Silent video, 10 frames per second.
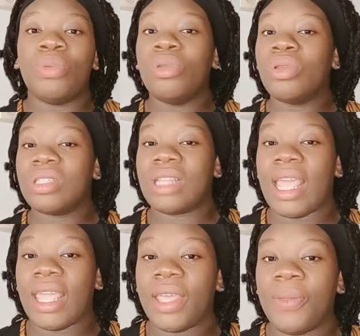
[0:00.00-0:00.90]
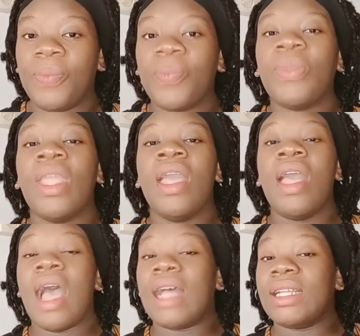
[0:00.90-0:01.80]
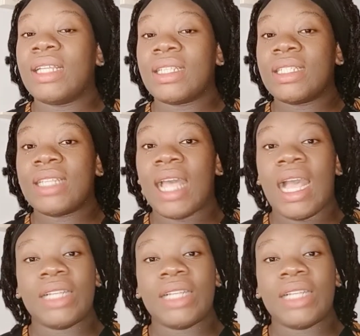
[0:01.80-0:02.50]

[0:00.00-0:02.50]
looks like. Another thing that